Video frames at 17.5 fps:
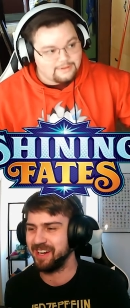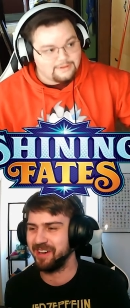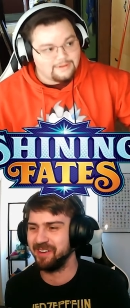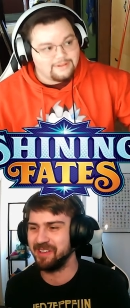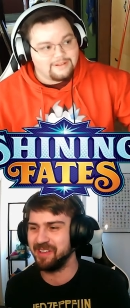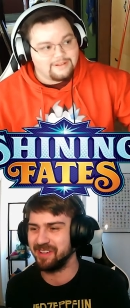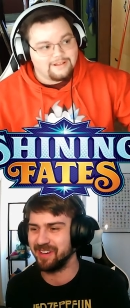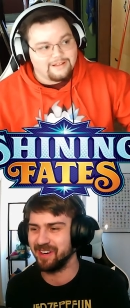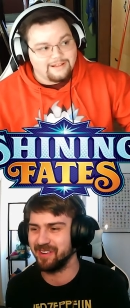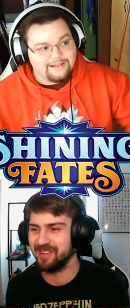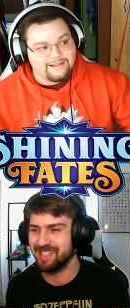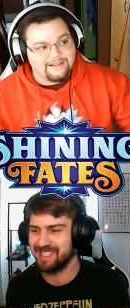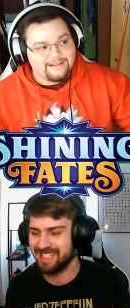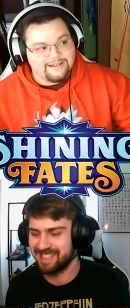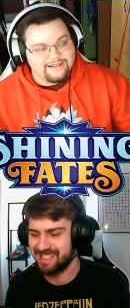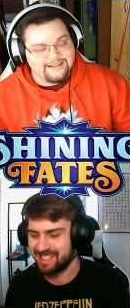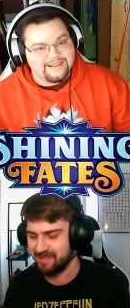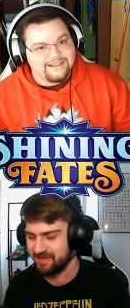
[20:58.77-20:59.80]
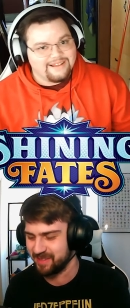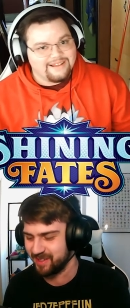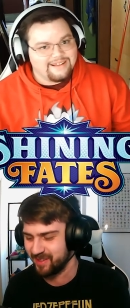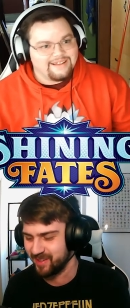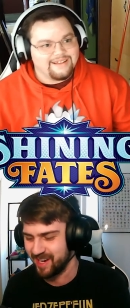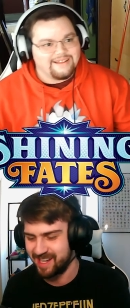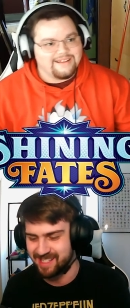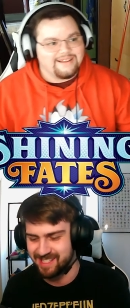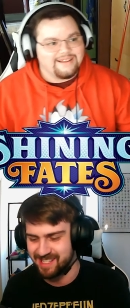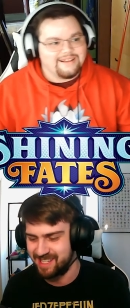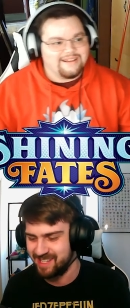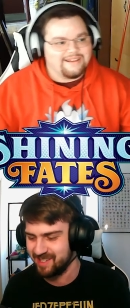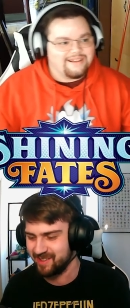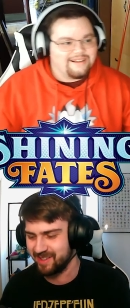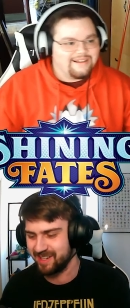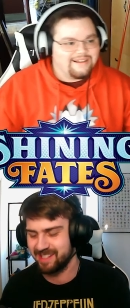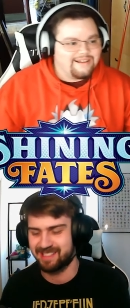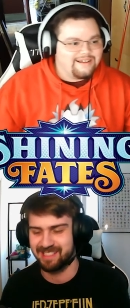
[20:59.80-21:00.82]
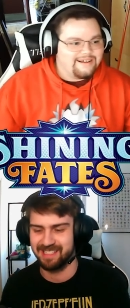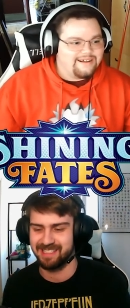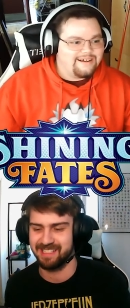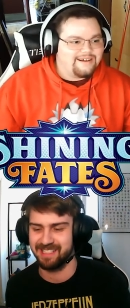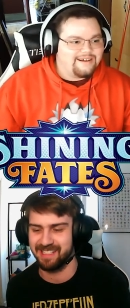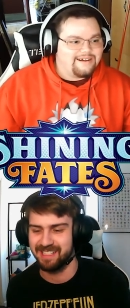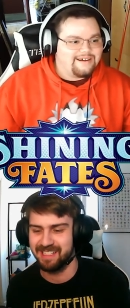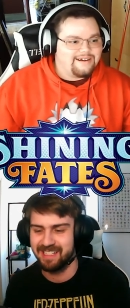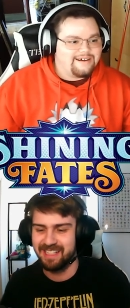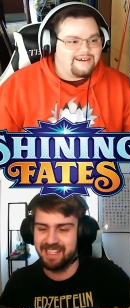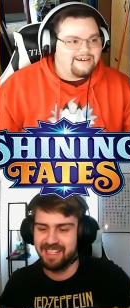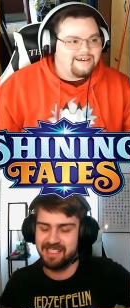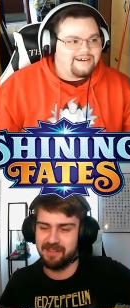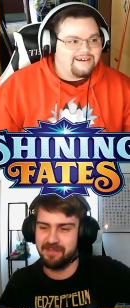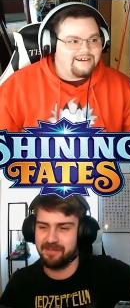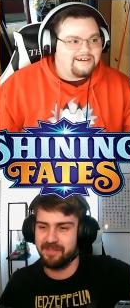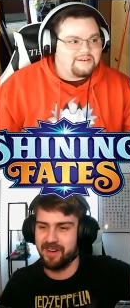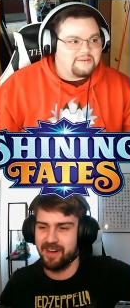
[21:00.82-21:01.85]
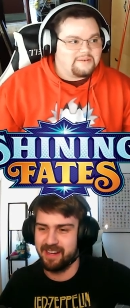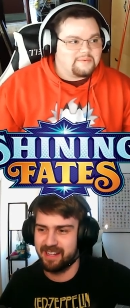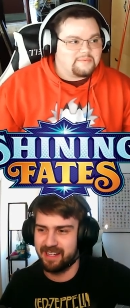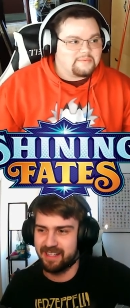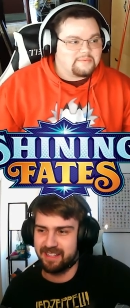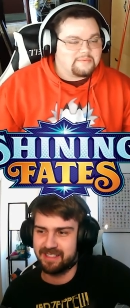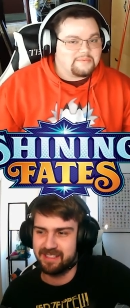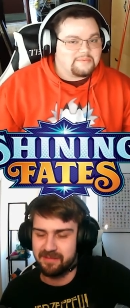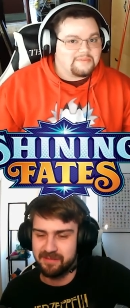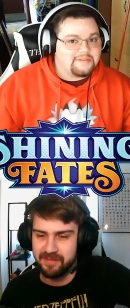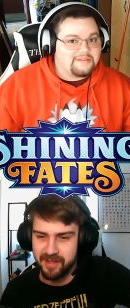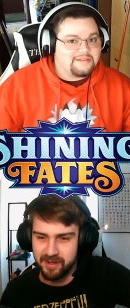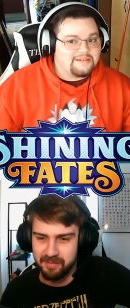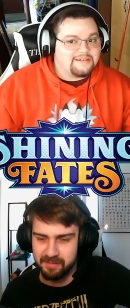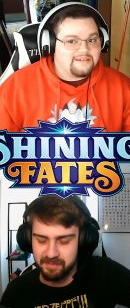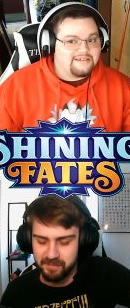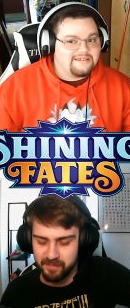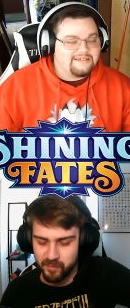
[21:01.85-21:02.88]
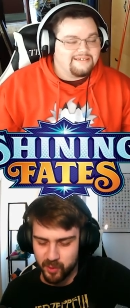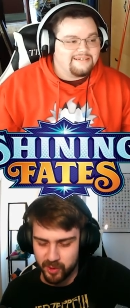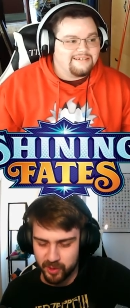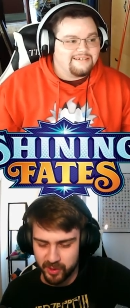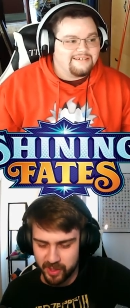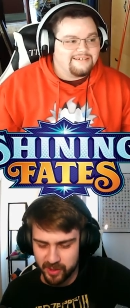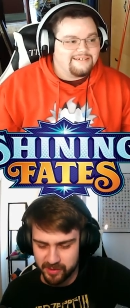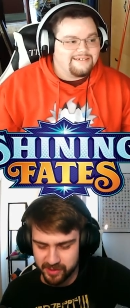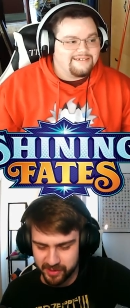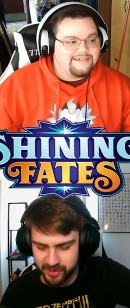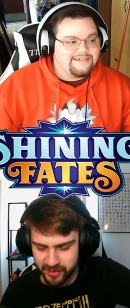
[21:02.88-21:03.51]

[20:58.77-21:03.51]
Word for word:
Speaker 1: you could always get something crazy, or it's it's a it's a fun uh, it's a fun um, roller coaster.